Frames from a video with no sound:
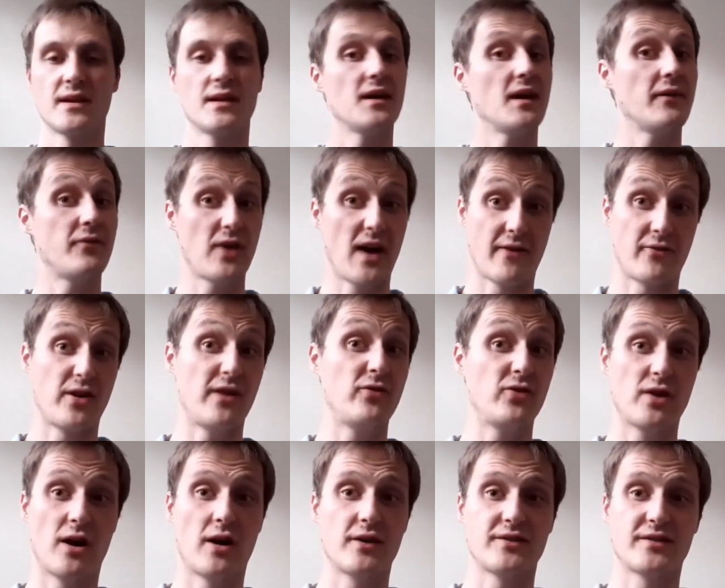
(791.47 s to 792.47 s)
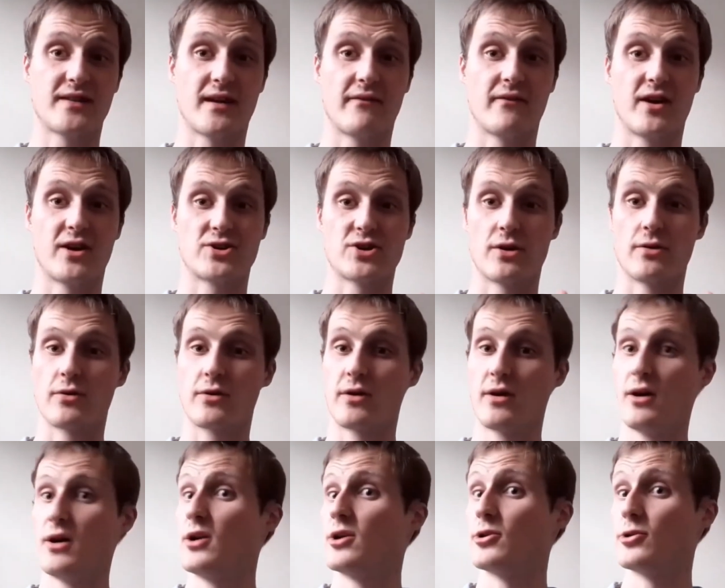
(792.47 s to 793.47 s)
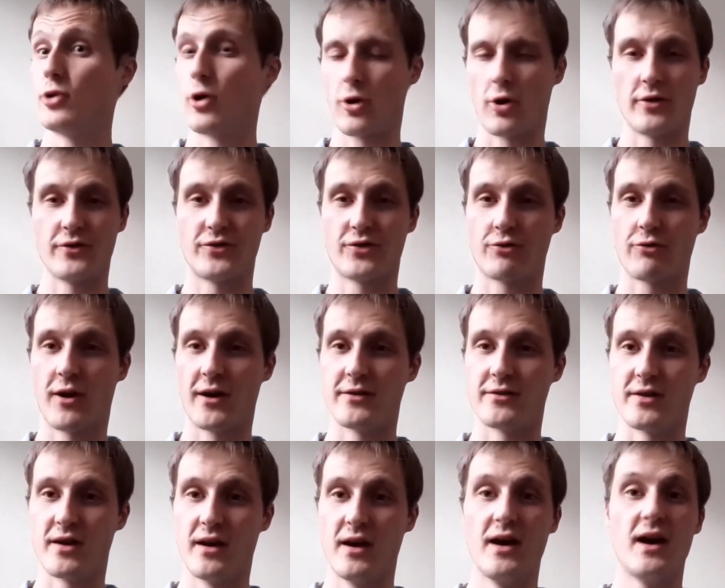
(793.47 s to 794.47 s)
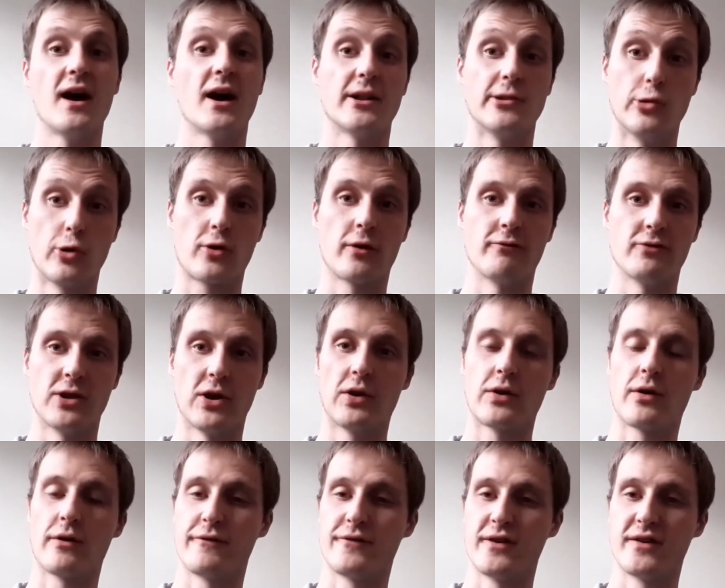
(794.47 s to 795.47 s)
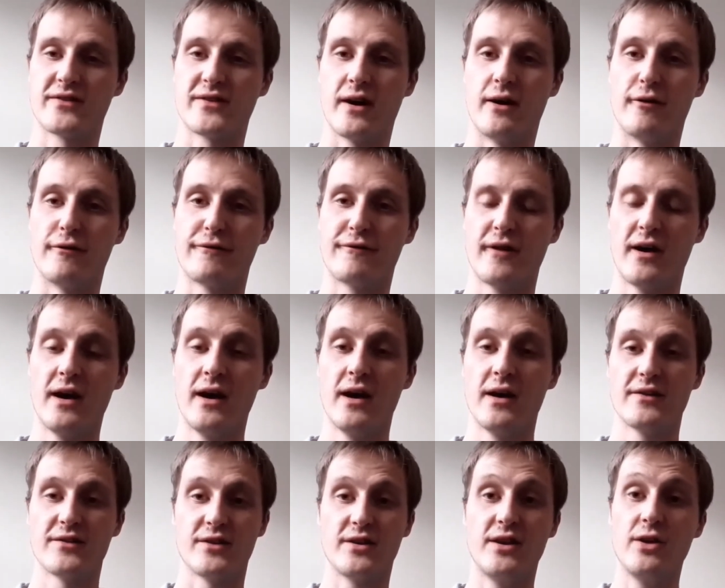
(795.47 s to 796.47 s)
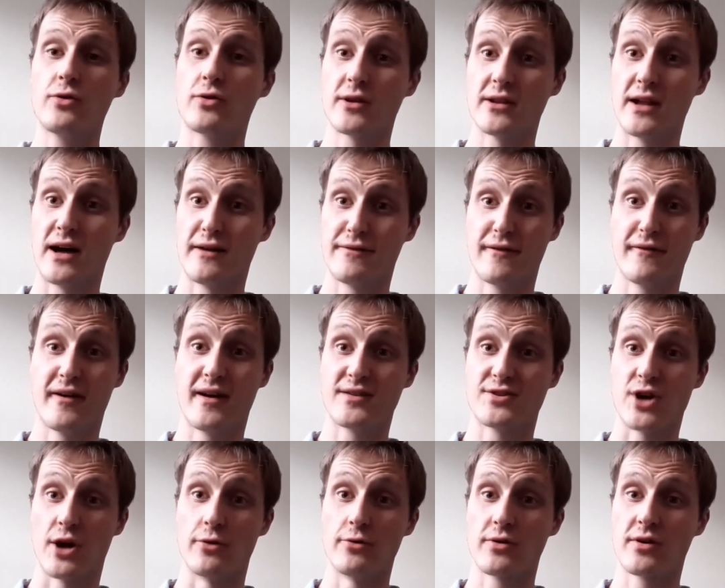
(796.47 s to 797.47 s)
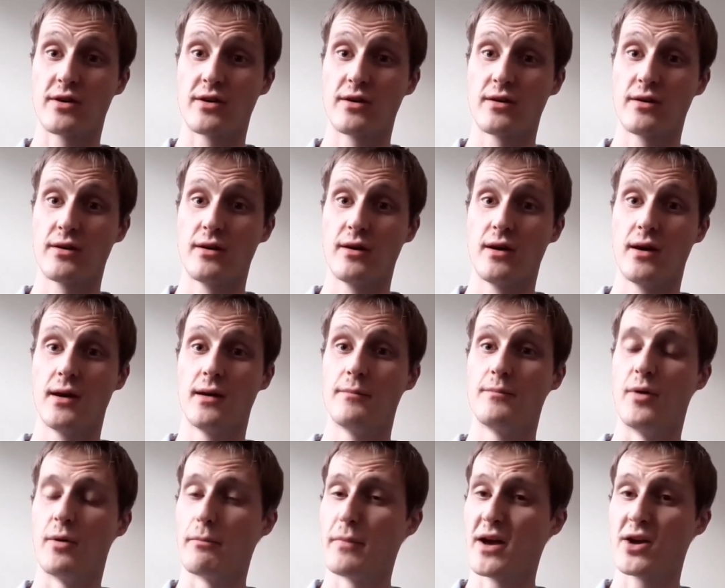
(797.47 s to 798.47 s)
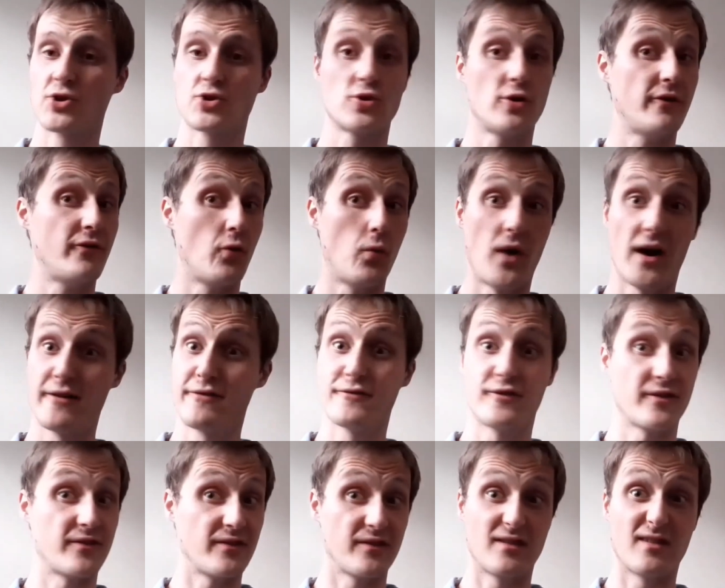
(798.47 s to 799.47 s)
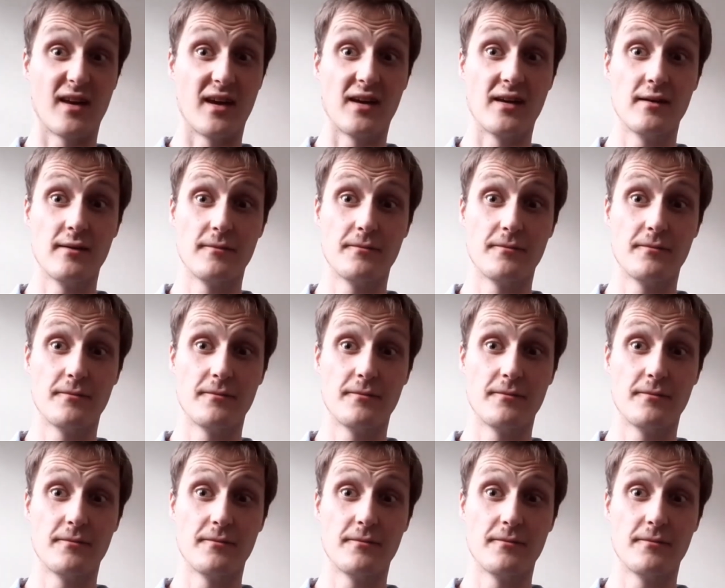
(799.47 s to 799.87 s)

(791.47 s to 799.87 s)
If you don't understand that joke, log on to Grindr and look at the logo for yourself. So you can laugh at that joke, but make sure the wife doesn't see.